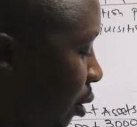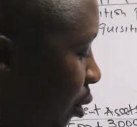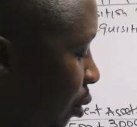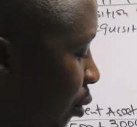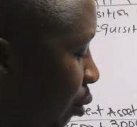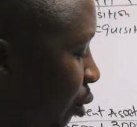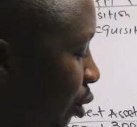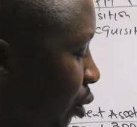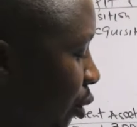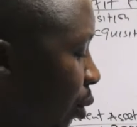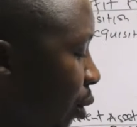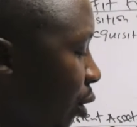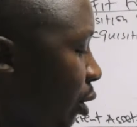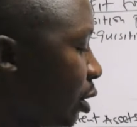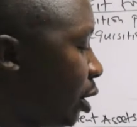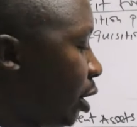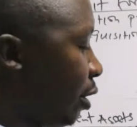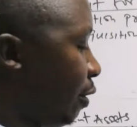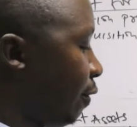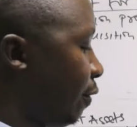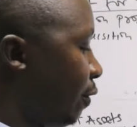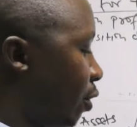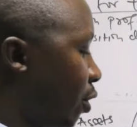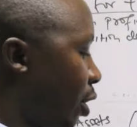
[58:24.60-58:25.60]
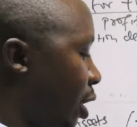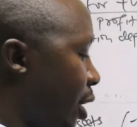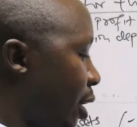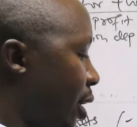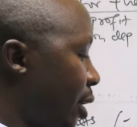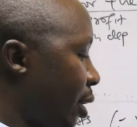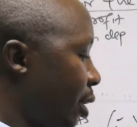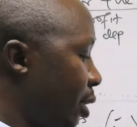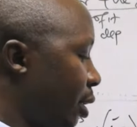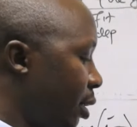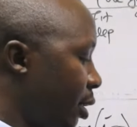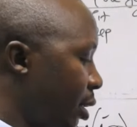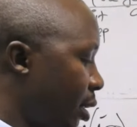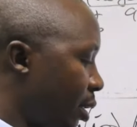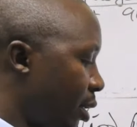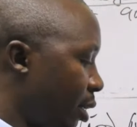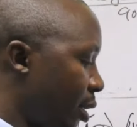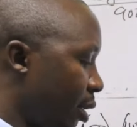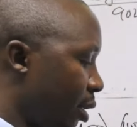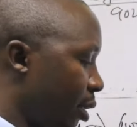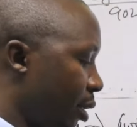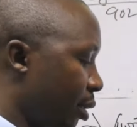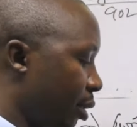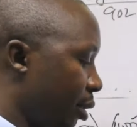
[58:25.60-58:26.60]
which was 400
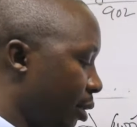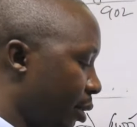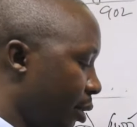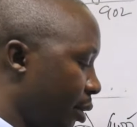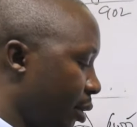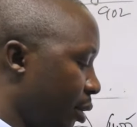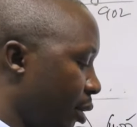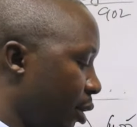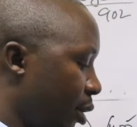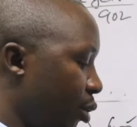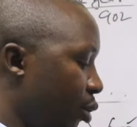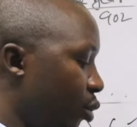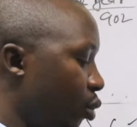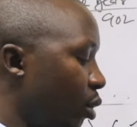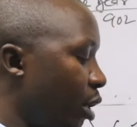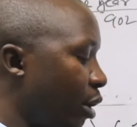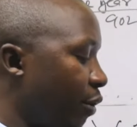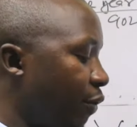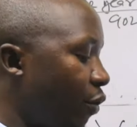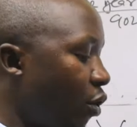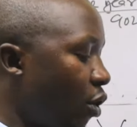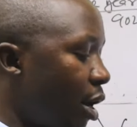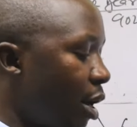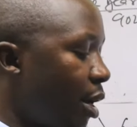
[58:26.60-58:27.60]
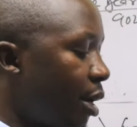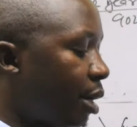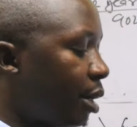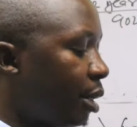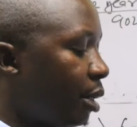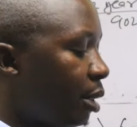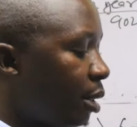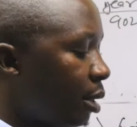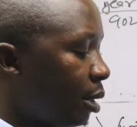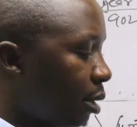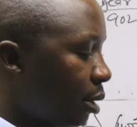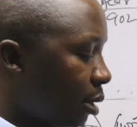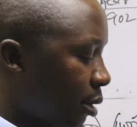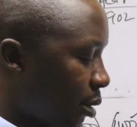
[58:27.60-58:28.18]
due to the 400,